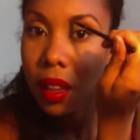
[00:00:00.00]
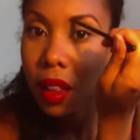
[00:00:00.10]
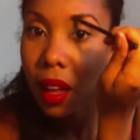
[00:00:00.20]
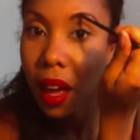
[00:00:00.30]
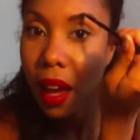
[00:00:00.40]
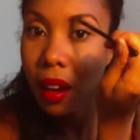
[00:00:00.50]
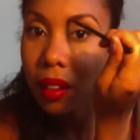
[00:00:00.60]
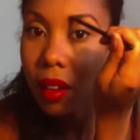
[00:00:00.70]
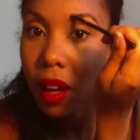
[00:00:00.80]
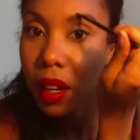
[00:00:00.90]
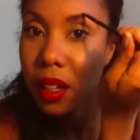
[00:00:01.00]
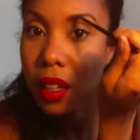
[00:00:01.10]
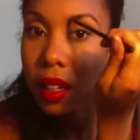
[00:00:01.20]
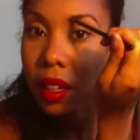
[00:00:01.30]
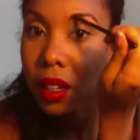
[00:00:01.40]
the hairline
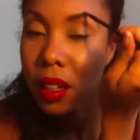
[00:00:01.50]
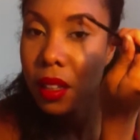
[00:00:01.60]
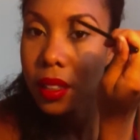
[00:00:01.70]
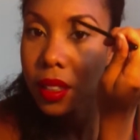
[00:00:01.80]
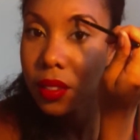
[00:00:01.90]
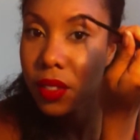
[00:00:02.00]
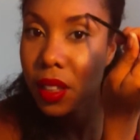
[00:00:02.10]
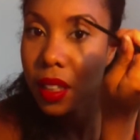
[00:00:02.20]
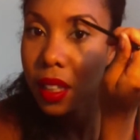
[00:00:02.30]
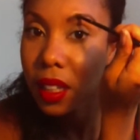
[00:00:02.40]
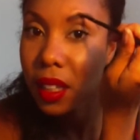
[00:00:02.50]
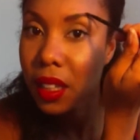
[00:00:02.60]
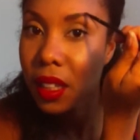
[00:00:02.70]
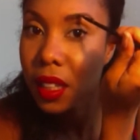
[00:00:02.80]
to fill it in.